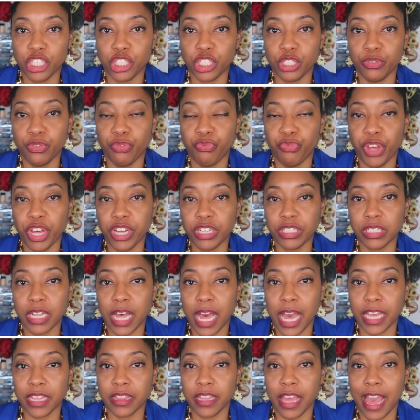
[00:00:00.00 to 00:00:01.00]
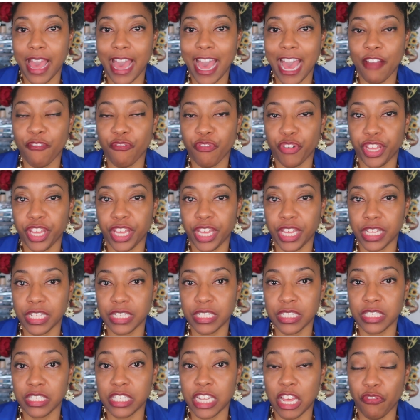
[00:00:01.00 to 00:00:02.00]
She felt like that
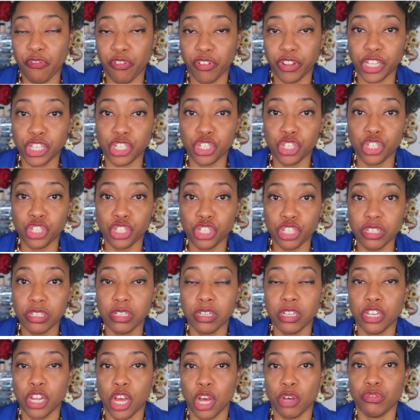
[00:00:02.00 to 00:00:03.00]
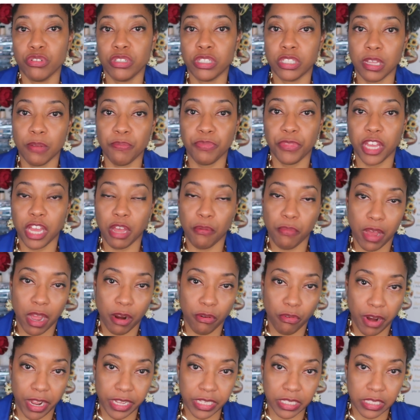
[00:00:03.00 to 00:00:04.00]
Africans definitely should know something
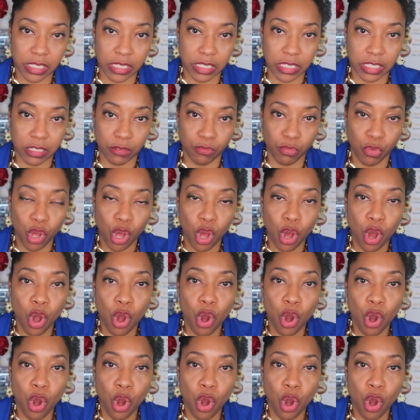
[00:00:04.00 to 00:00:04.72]
about racism,